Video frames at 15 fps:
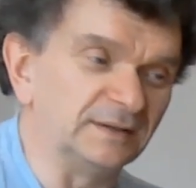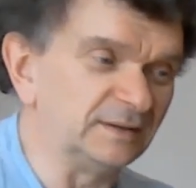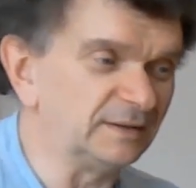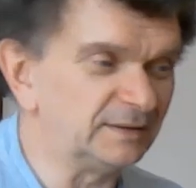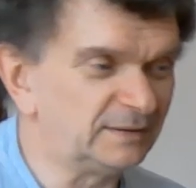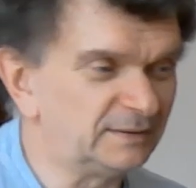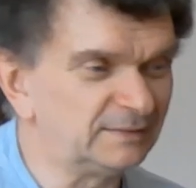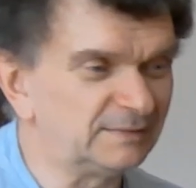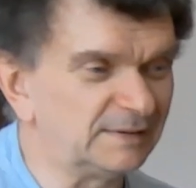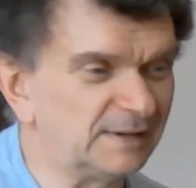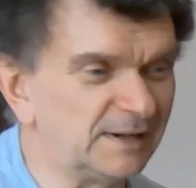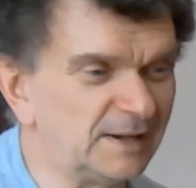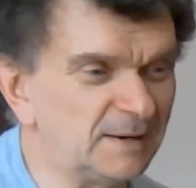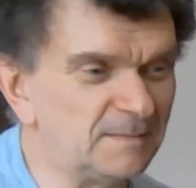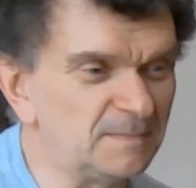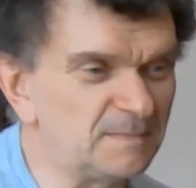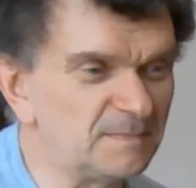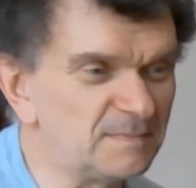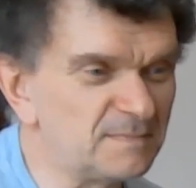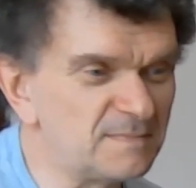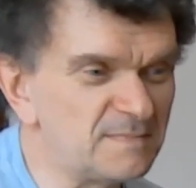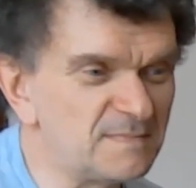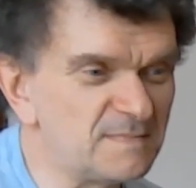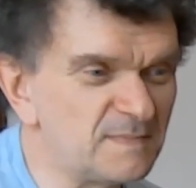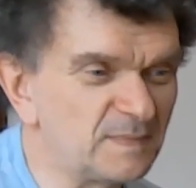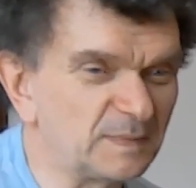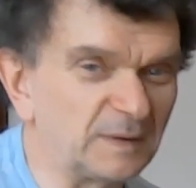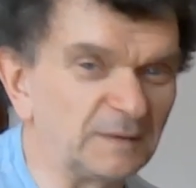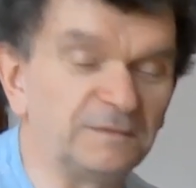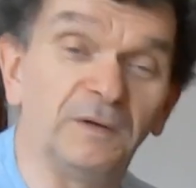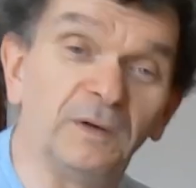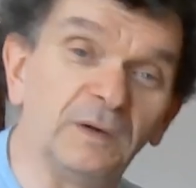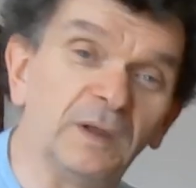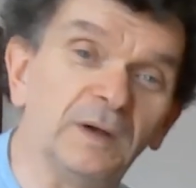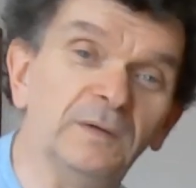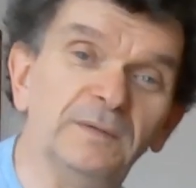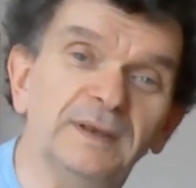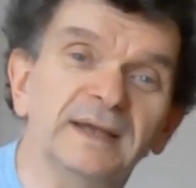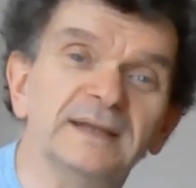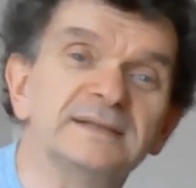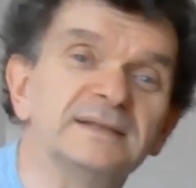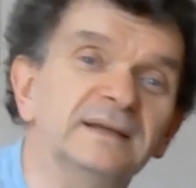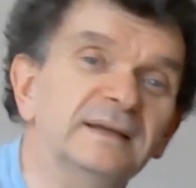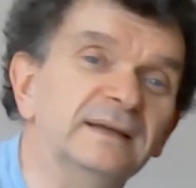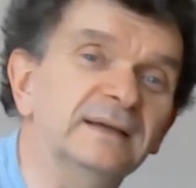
under a full load yet.